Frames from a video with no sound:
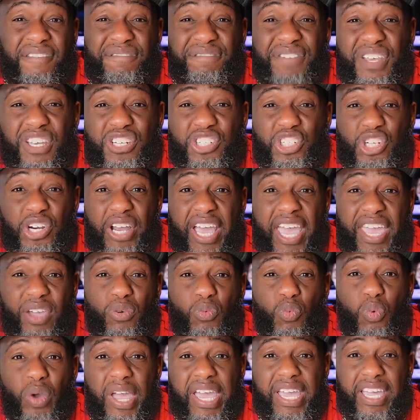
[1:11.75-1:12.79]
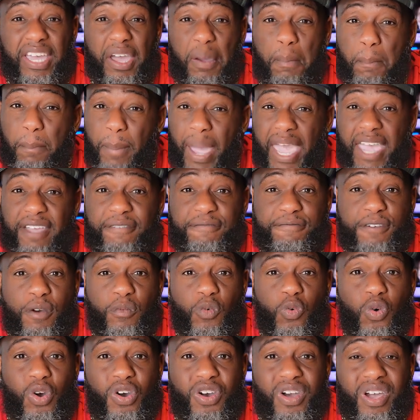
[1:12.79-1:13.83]
feature a wick made
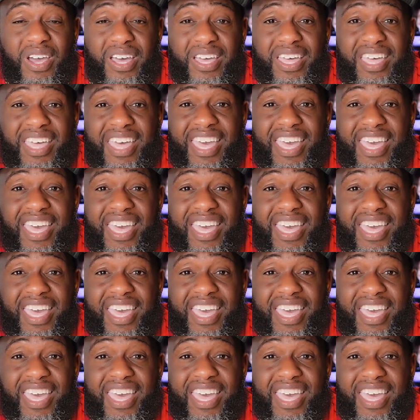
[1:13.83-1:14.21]
from wood.